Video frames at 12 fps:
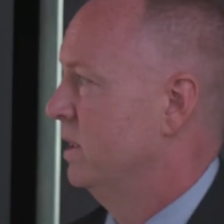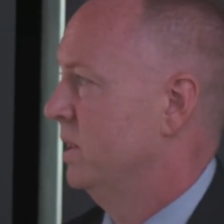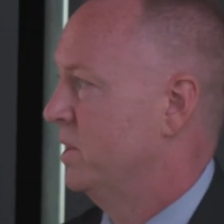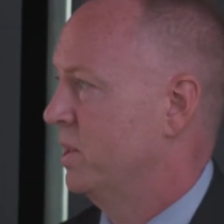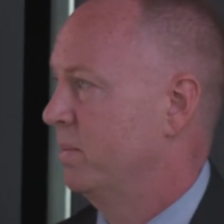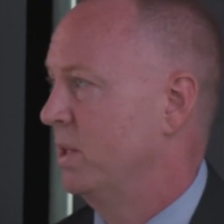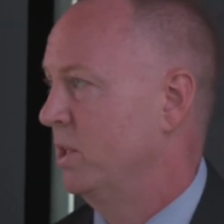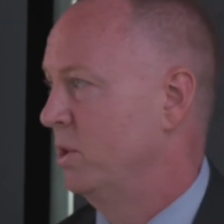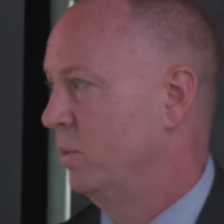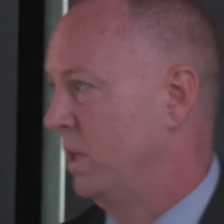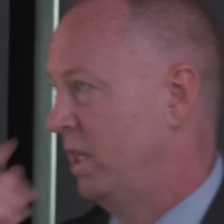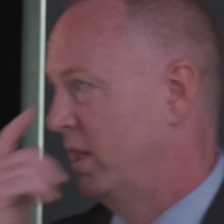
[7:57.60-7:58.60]
This is some of the
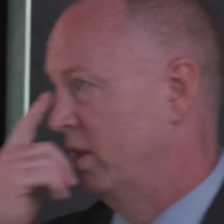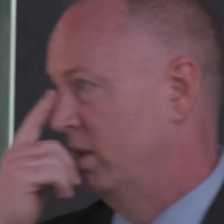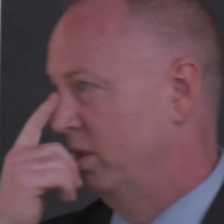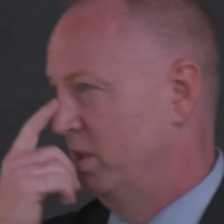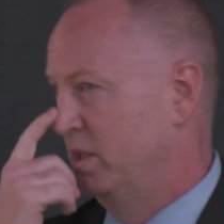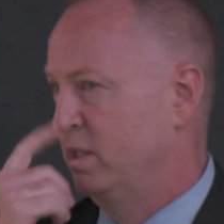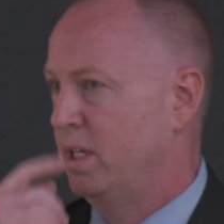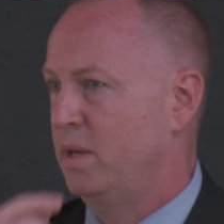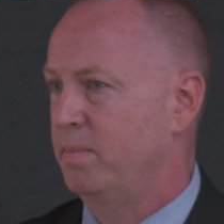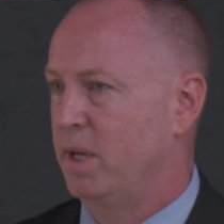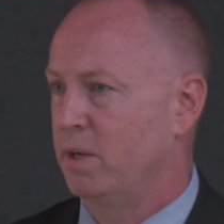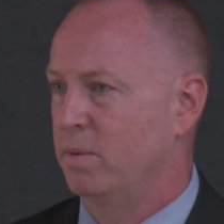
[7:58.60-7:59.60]
new gear. There's a
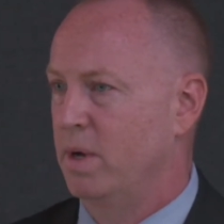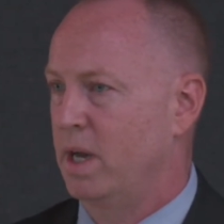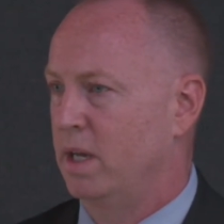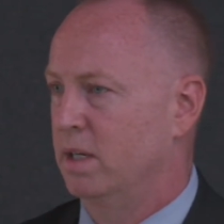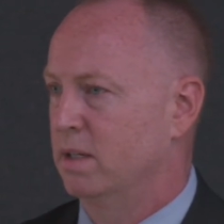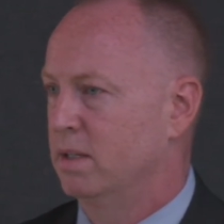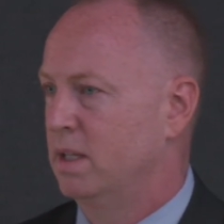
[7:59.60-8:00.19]
10-megawatt